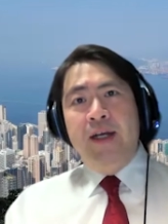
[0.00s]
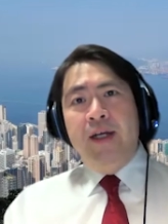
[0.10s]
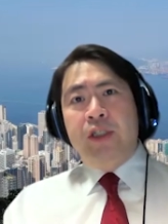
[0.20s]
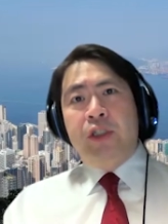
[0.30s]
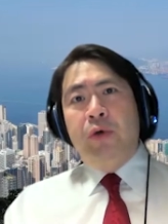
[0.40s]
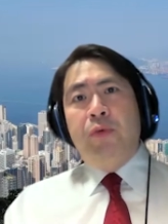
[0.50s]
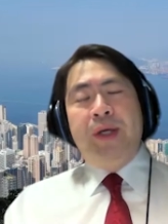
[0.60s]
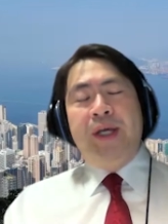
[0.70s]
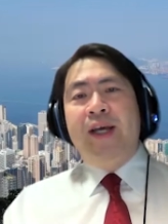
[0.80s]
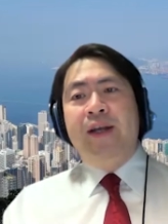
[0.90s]
So
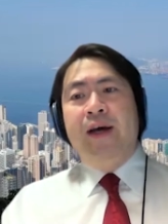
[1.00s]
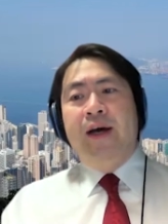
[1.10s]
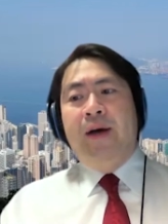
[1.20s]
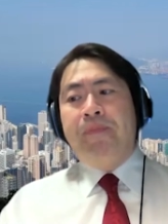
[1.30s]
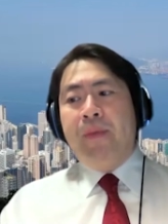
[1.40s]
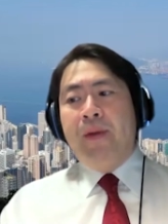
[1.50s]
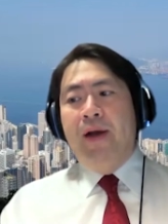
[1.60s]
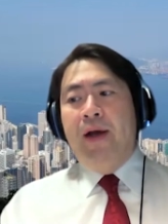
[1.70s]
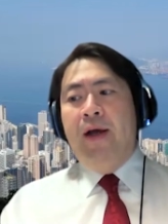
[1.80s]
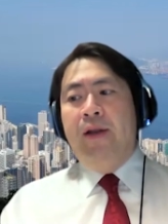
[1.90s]
we can um,
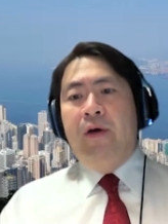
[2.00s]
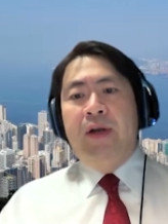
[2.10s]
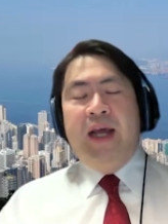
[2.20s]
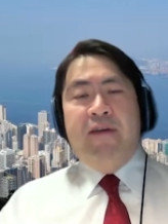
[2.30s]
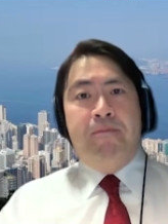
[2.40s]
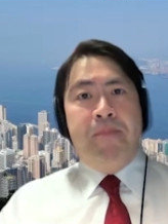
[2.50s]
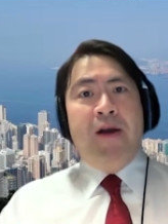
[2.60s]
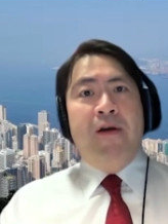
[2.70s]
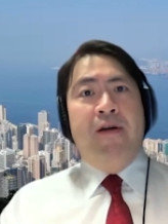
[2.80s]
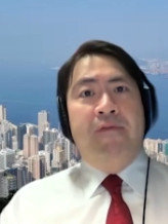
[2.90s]
uh, not only have
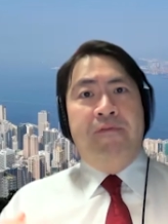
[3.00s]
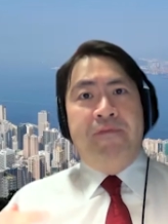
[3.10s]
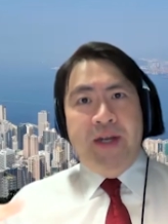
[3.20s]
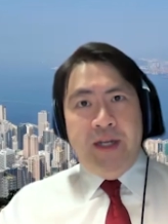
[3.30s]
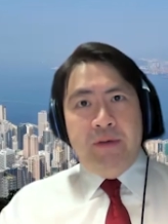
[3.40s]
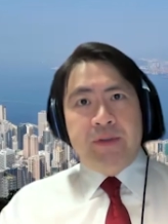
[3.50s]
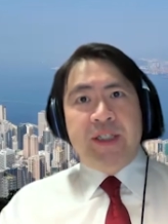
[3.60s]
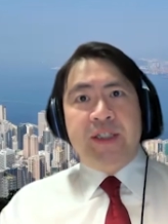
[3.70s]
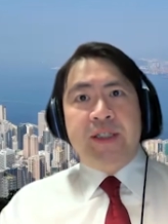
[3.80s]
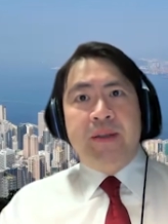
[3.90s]
better uh, video
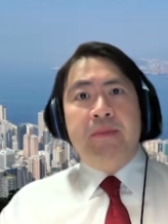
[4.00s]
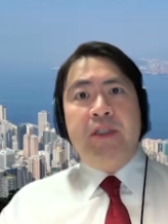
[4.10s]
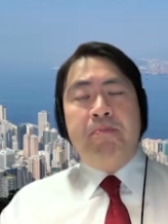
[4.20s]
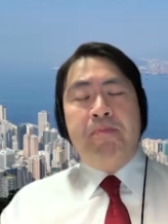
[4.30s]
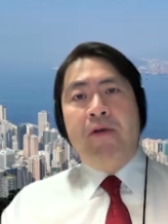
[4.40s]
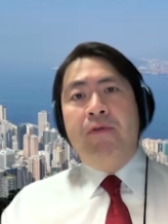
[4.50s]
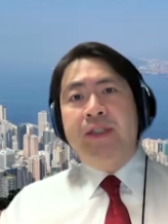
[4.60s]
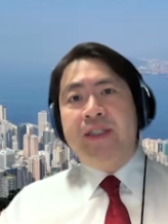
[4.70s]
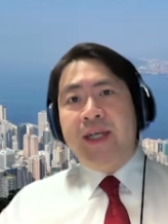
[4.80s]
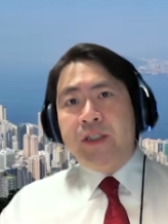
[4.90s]
systems, better
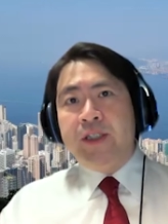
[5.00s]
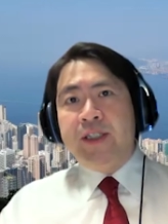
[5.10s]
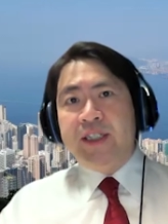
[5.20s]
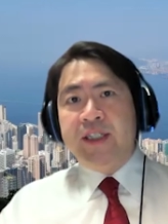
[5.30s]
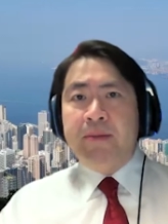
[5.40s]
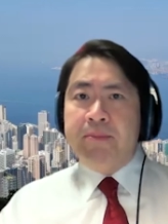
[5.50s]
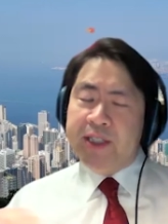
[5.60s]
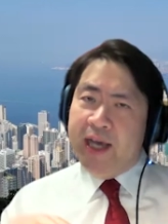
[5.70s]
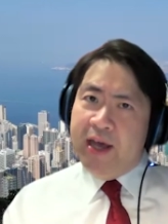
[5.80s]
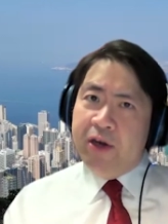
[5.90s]
resection
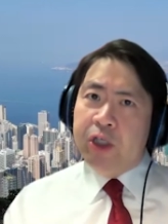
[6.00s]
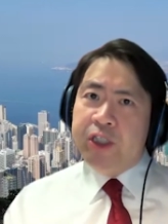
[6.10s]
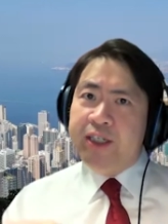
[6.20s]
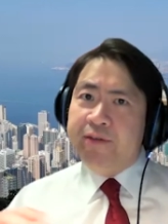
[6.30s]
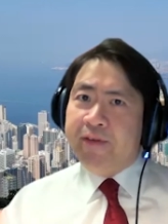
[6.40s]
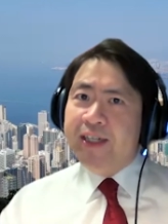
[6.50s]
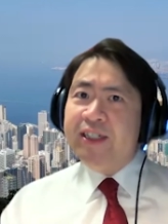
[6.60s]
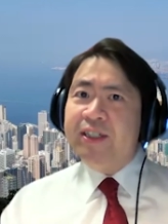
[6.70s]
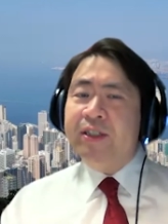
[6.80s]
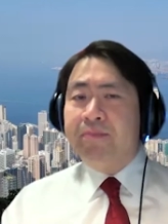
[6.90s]
systems, energy
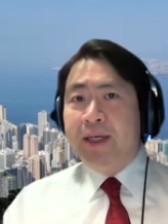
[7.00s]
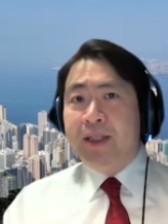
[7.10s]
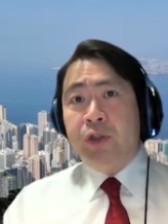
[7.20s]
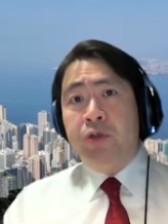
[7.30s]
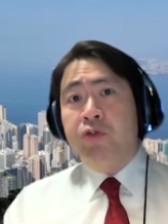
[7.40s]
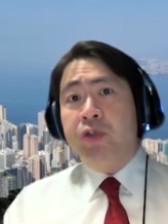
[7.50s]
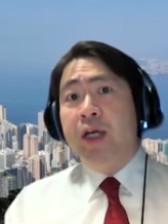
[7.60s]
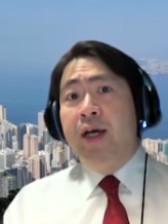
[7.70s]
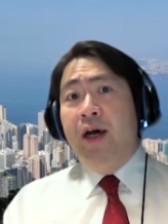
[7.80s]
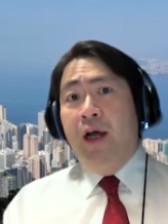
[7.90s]
devices to make surgery
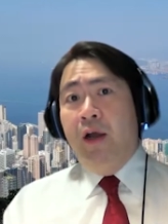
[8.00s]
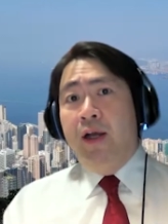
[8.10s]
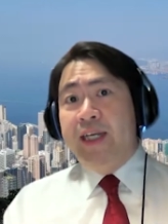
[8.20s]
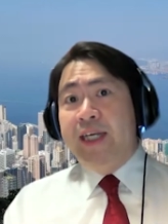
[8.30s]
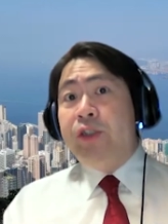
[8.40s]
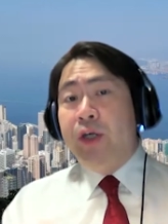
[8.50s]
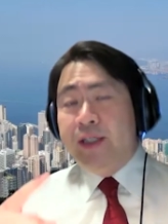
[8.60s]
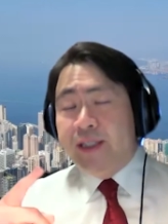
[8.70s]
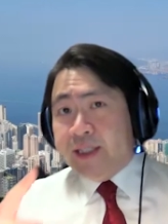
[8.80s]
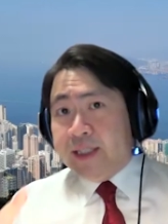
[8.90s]
a lot easier
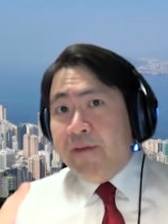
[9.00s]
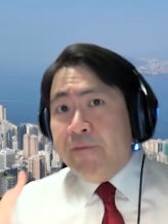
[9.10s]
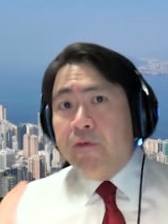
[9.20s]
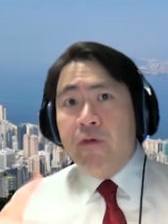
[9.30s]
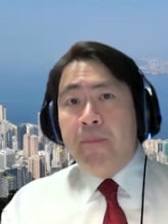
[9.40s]
and safer for